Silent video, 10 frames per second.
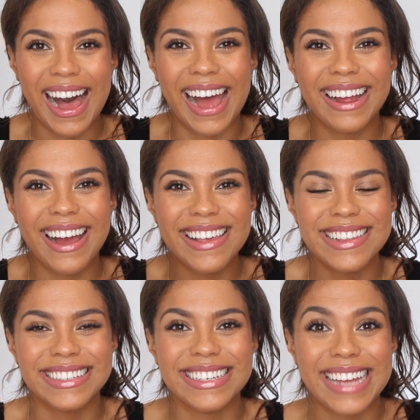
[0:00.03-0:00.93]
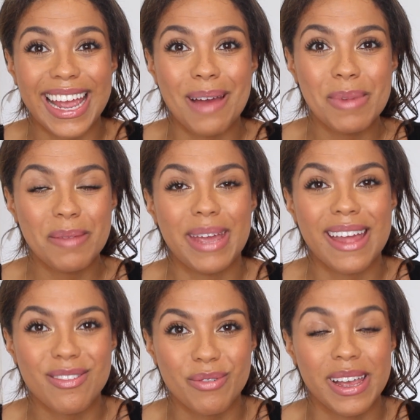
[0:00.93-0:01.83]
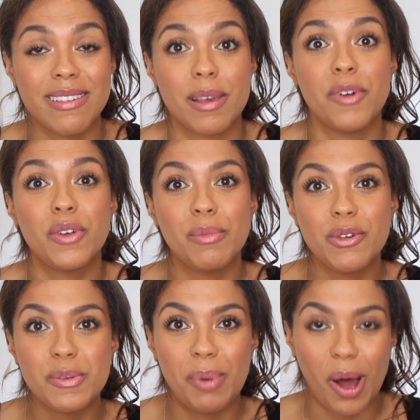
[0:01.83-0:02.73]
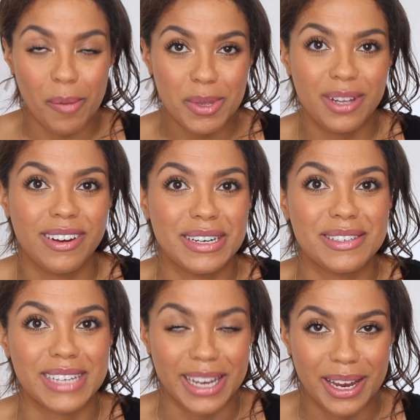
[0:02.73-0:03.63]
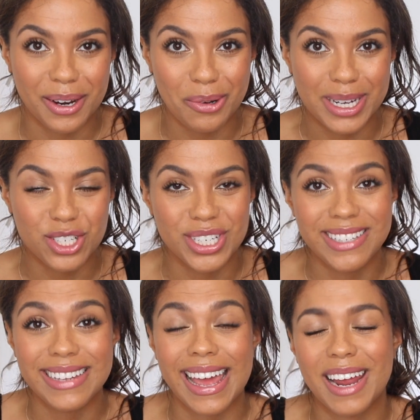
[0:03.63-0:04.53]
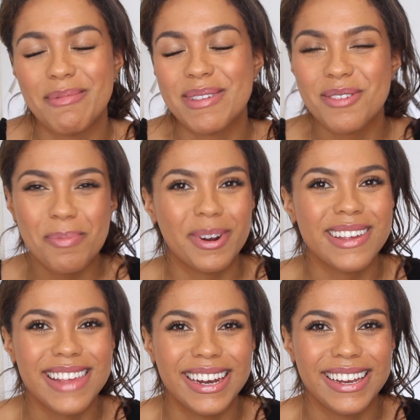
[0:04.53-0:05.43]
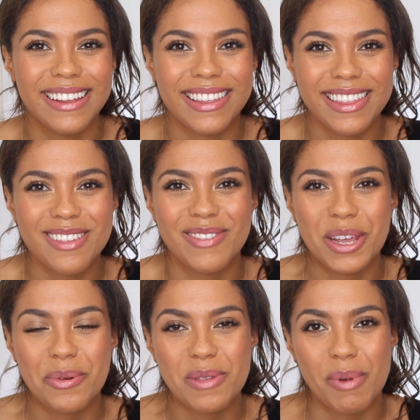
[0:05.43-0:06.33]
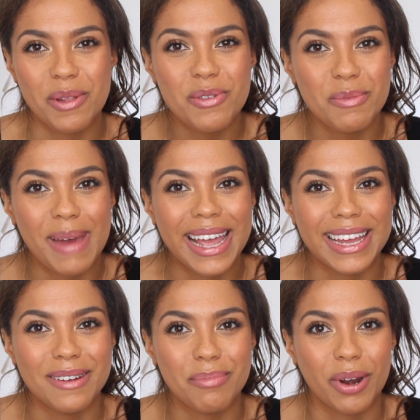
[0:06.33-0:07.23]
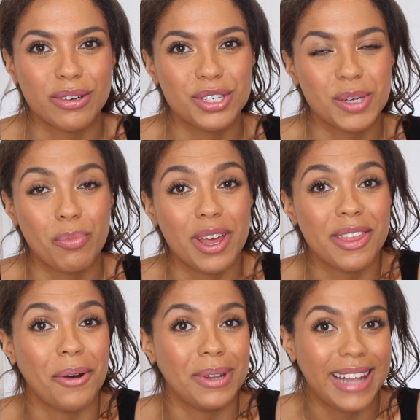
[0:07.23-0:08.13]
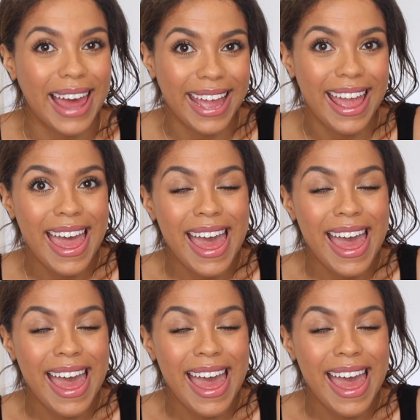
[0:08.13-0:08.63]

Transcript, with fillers: Hi guys, today I'm going to be answering some of your most popular skincare questions and I'm super excited that this video is sponsored by and in partnership with Olay.